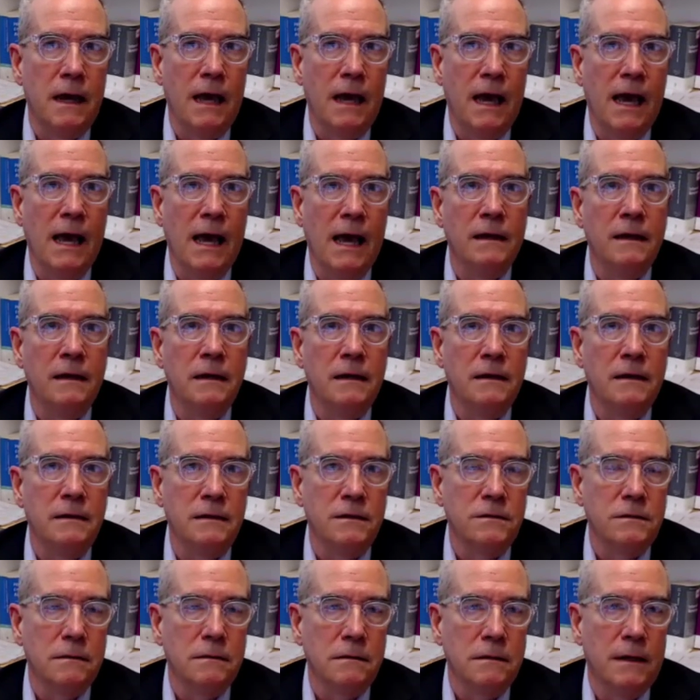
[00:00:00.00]
add
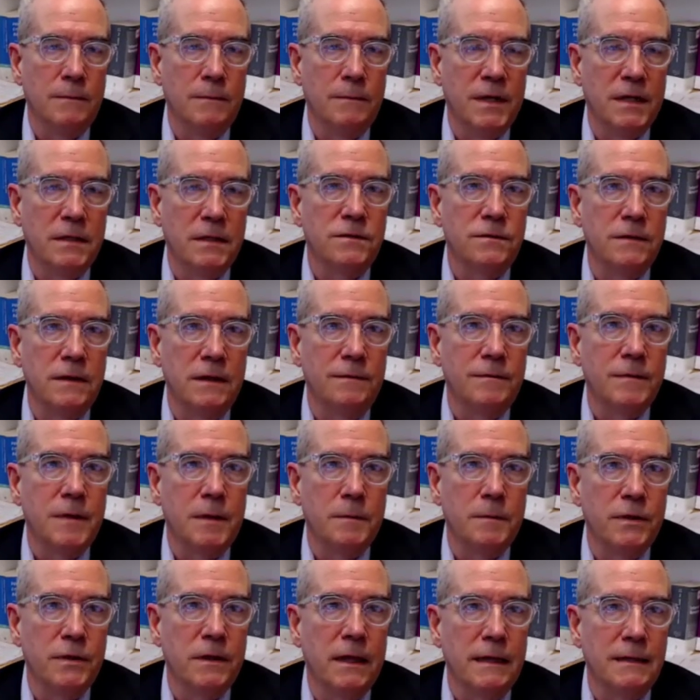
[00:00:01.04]
additional administrative
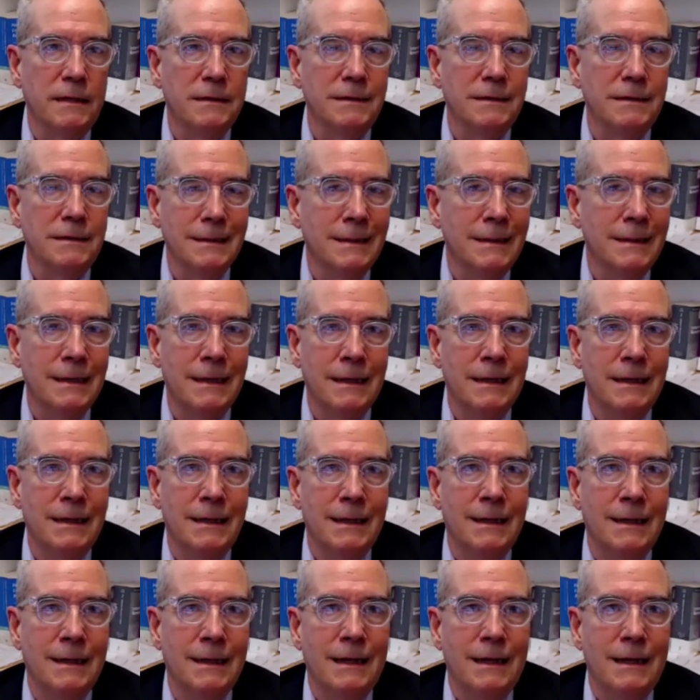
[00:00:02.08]
complexity
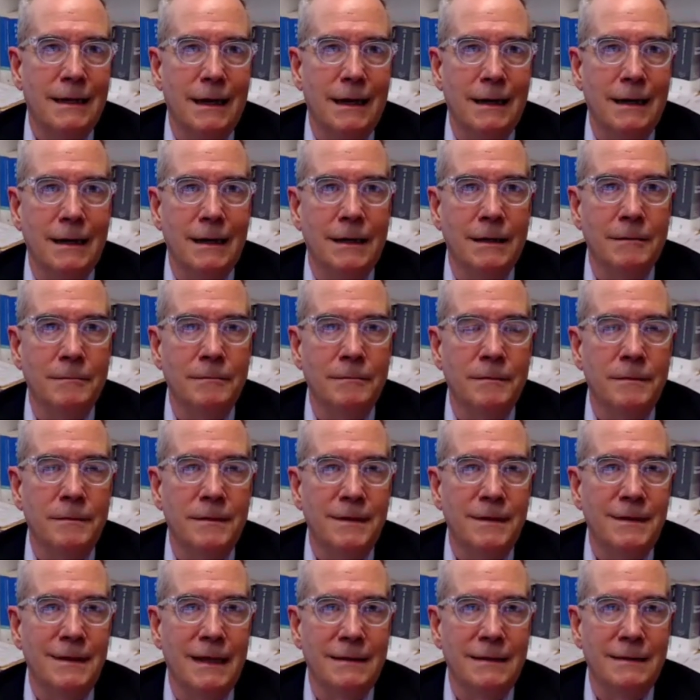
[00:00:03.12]

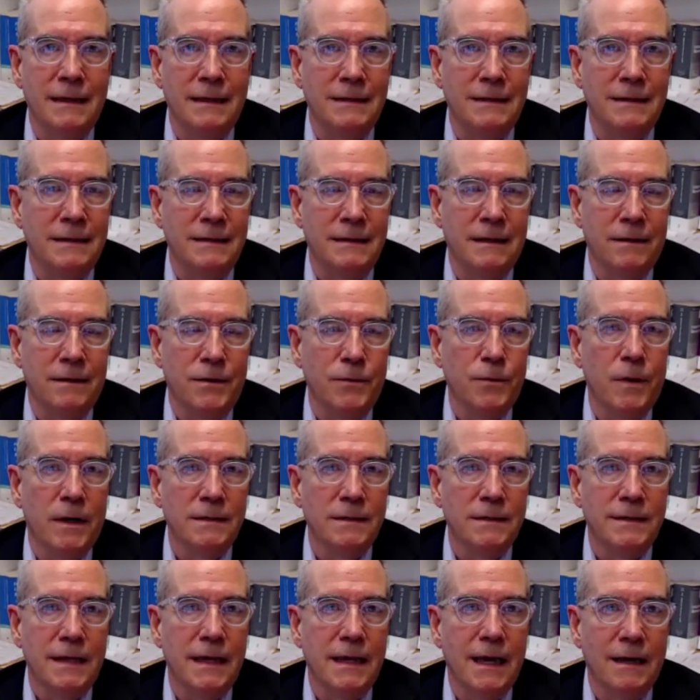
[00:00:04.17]
that they didn't
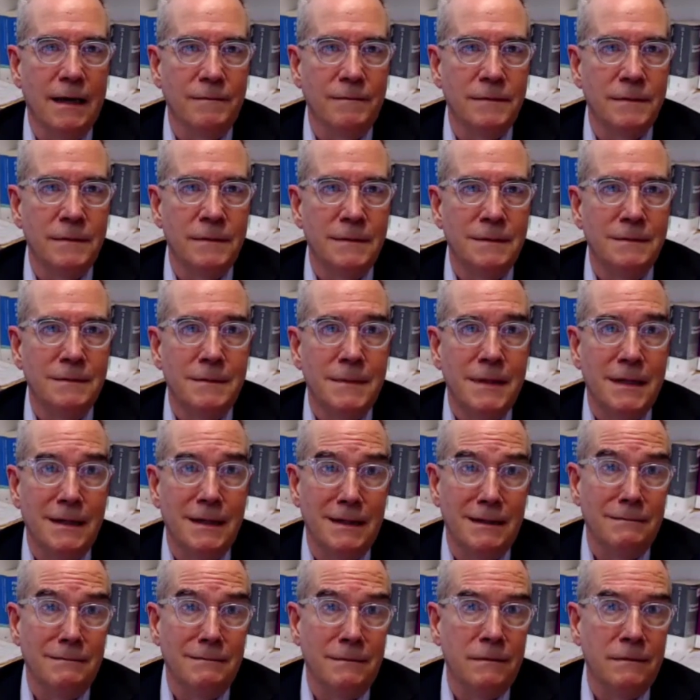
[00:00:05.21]
otherwise have
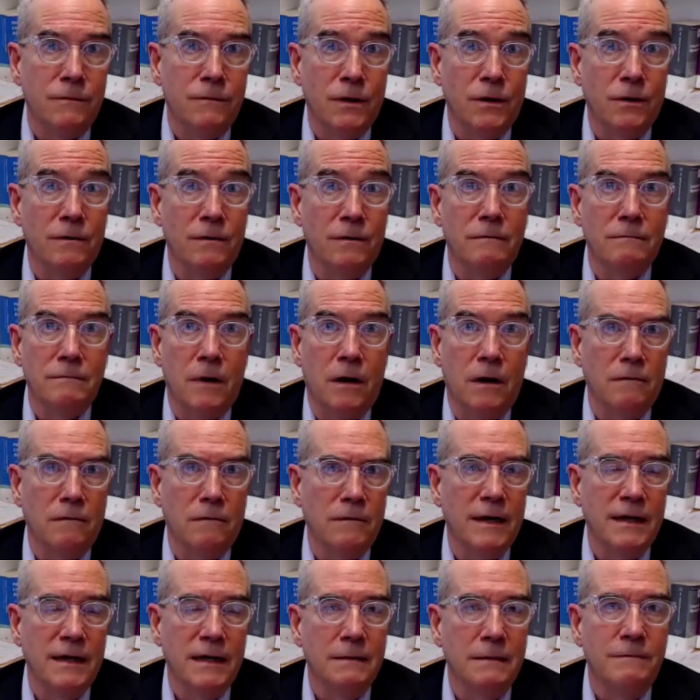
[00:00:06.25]
in what are
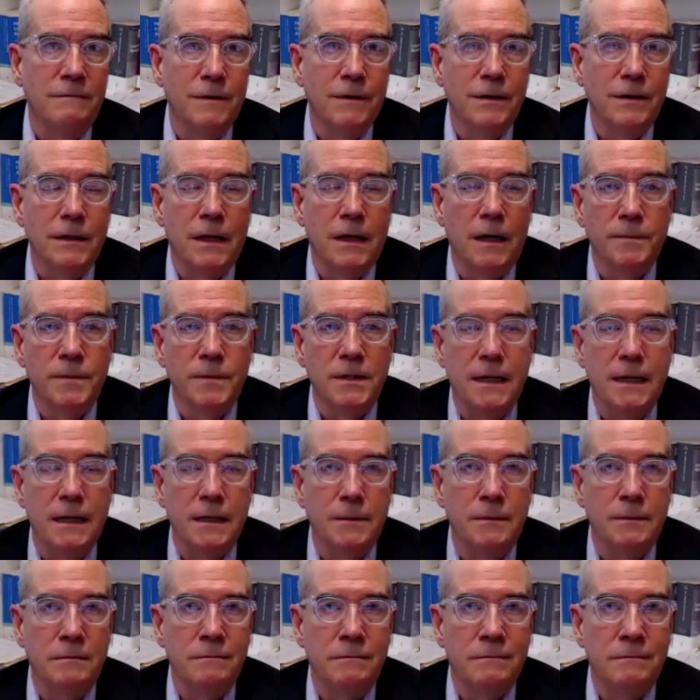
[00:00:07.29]
already very
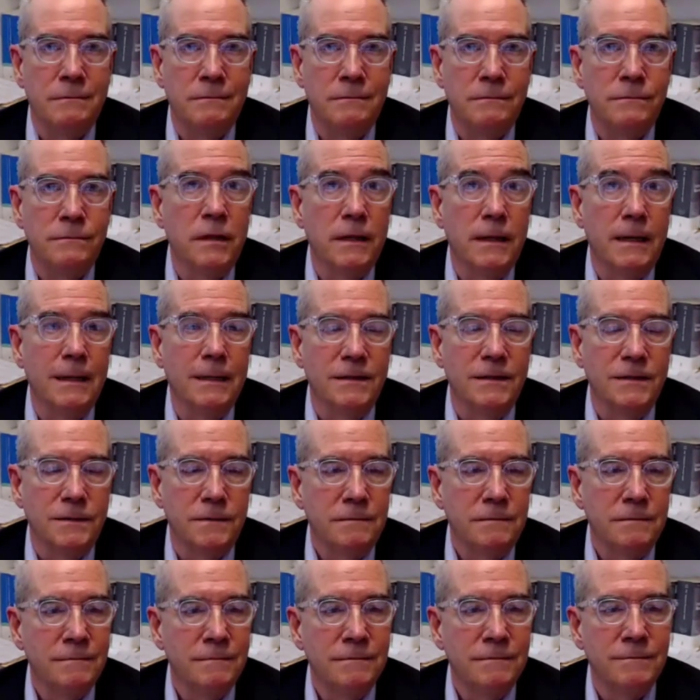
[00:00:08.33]
complicated plans.